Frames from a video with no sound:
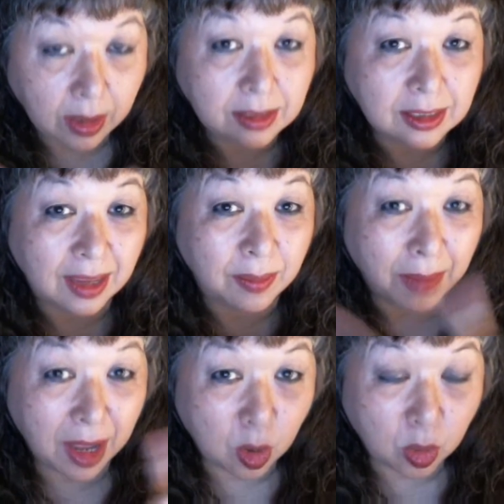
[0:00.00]
because like
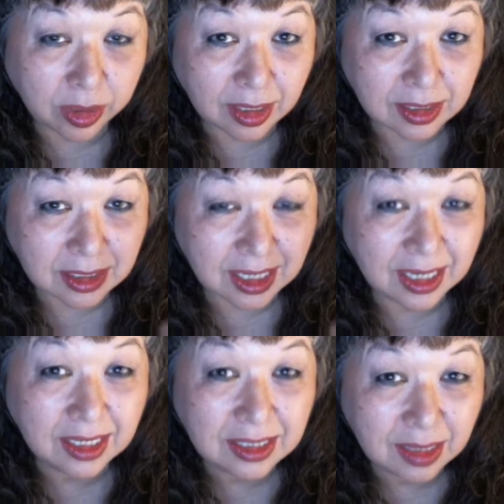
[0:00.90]
my whole thing is
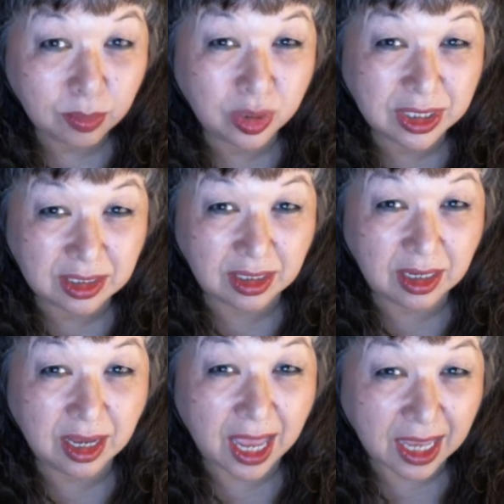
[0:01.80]
easy breezy
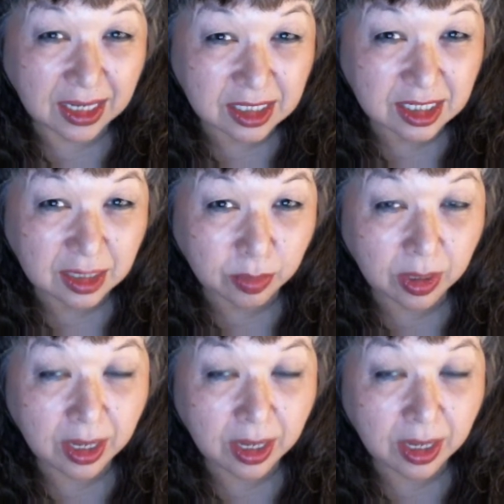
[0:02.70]
and cheap.